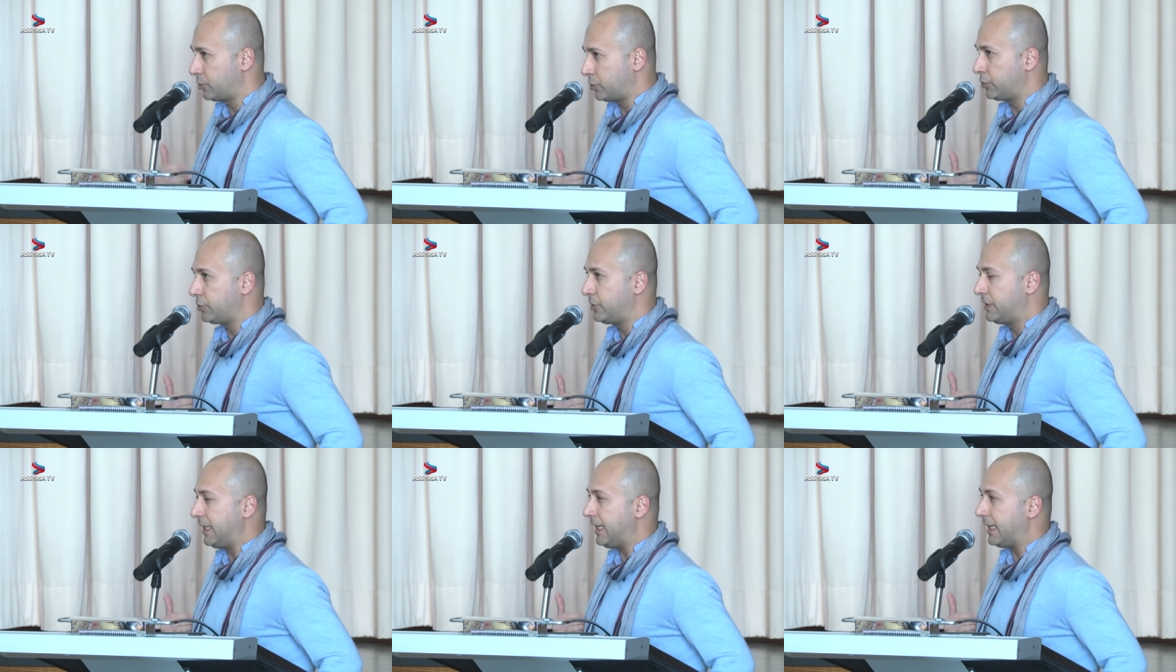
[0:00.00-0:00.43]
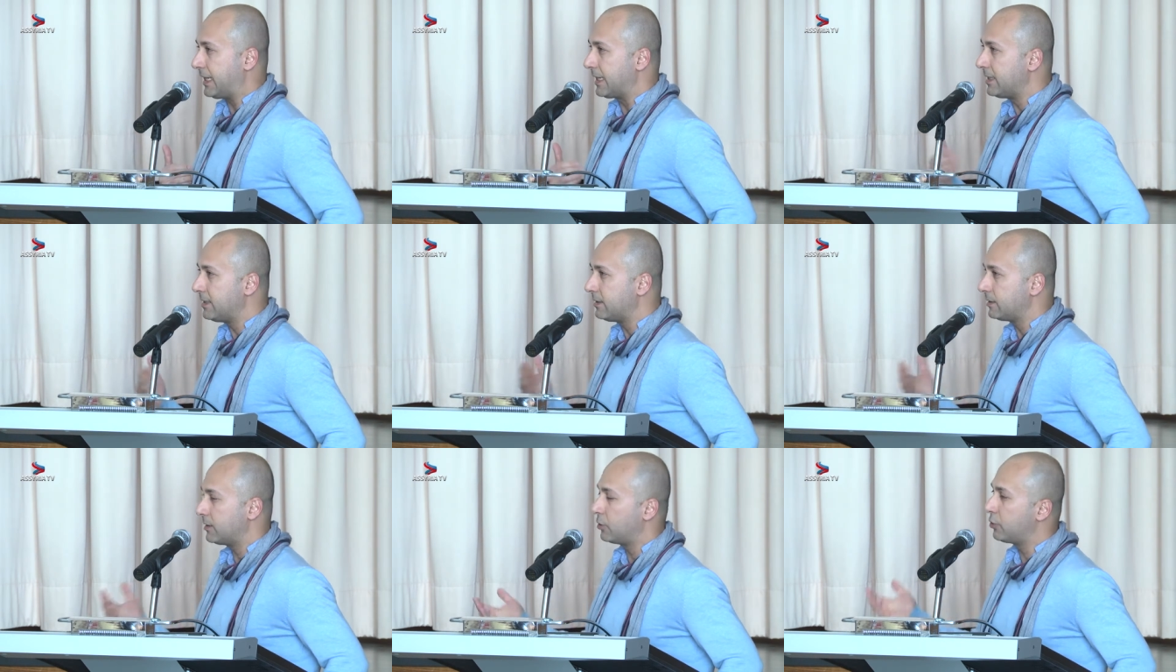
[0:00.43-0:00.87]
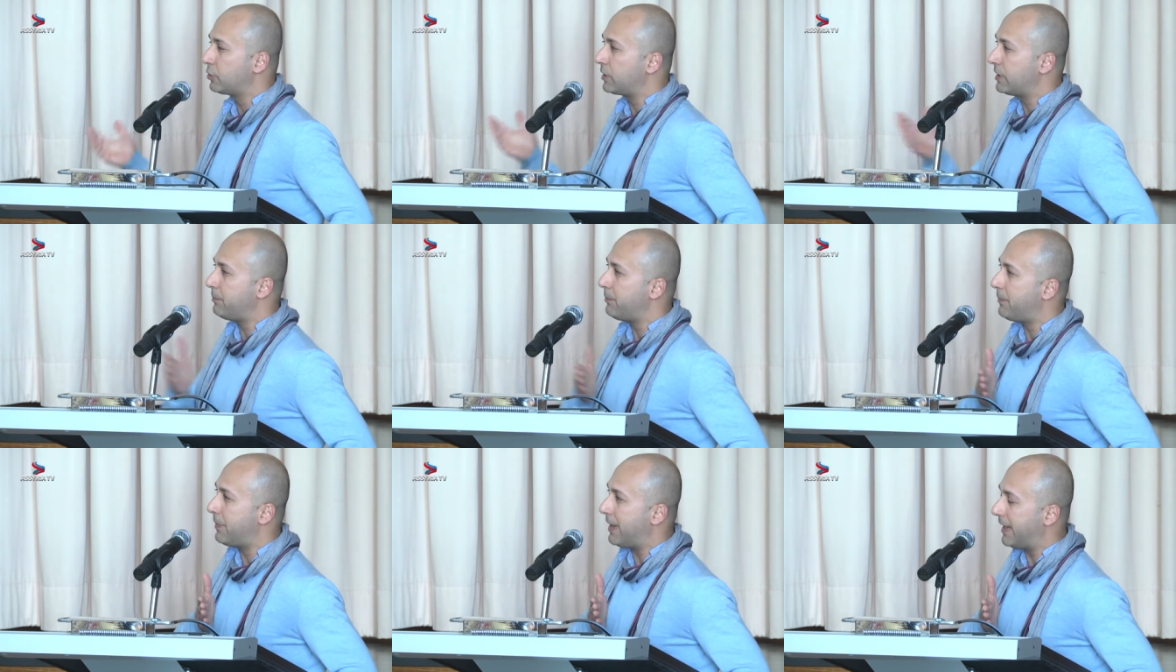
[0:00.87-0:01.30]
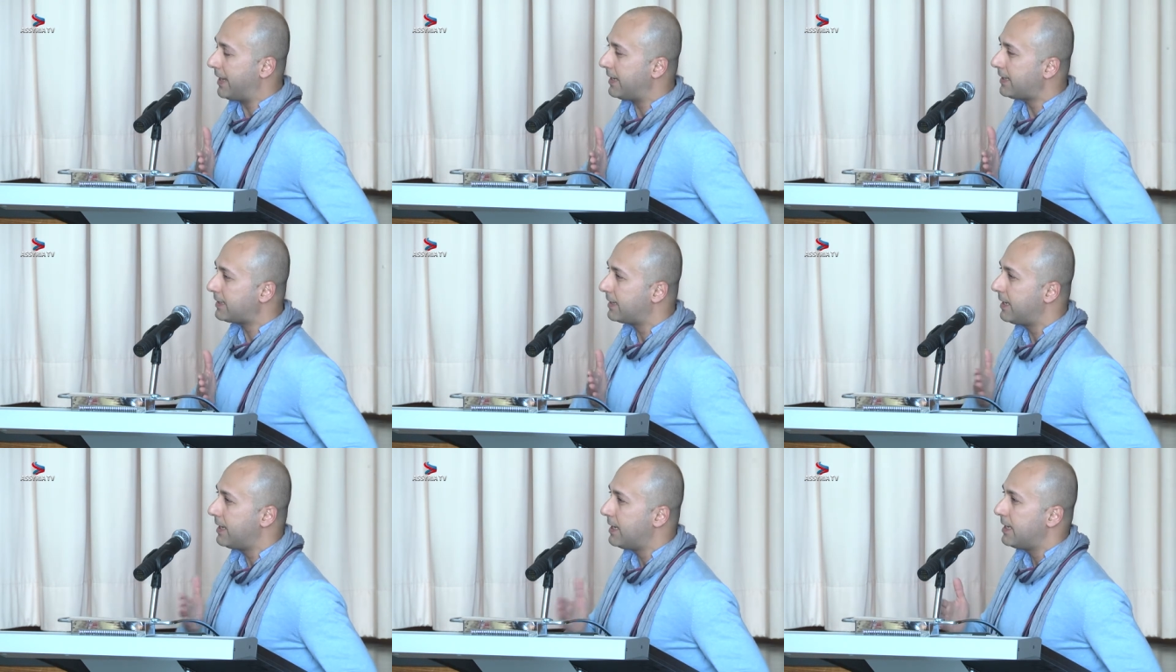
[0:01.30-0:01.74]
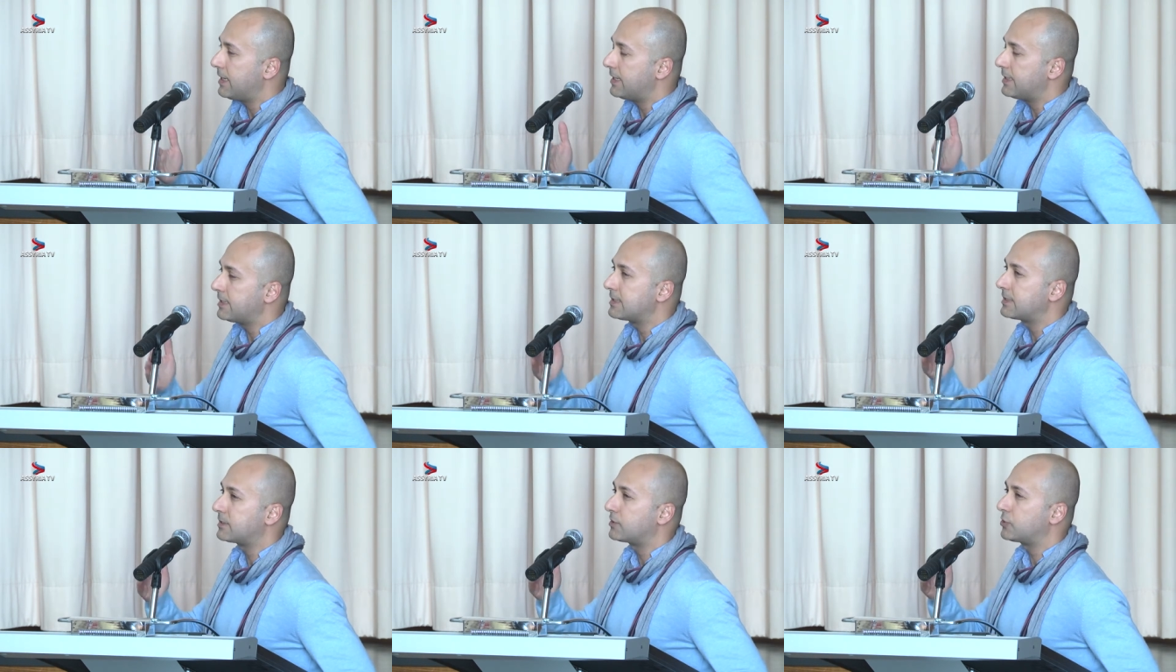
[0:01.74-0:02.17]
today, looking back,
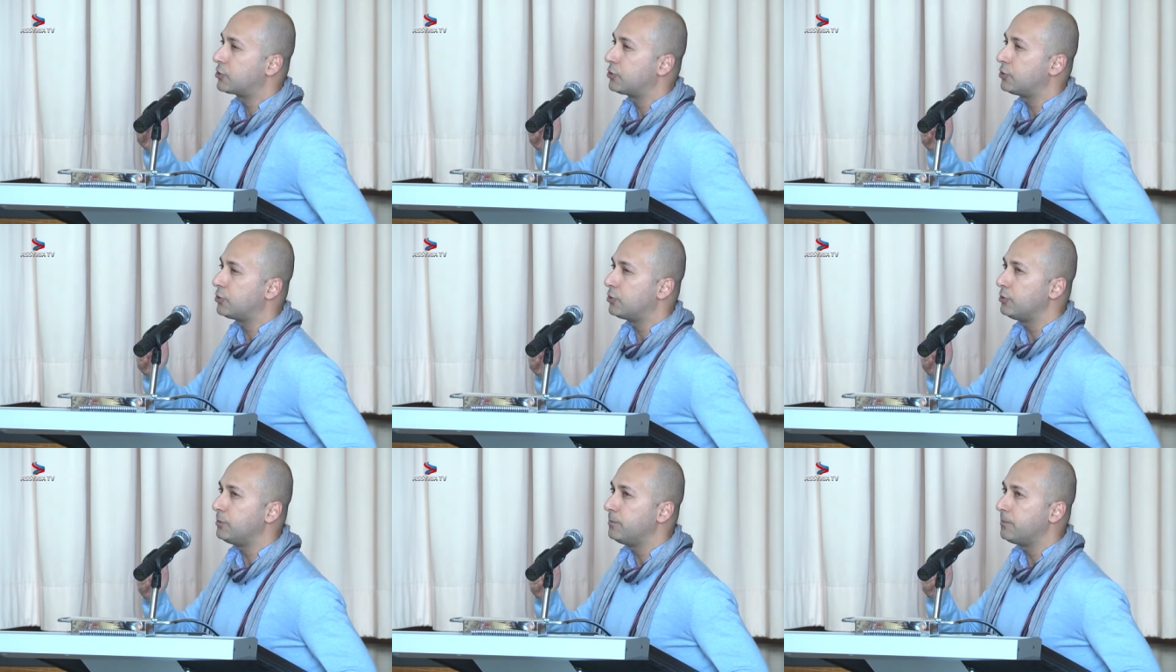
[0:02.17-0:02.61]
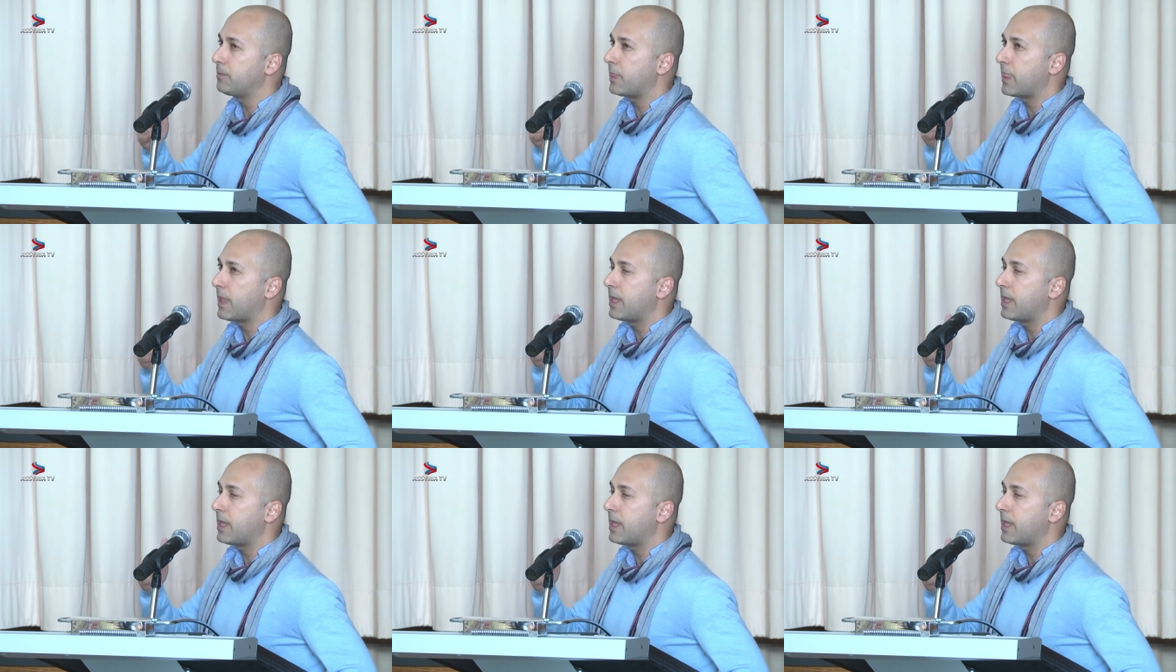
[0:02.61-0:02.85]
is to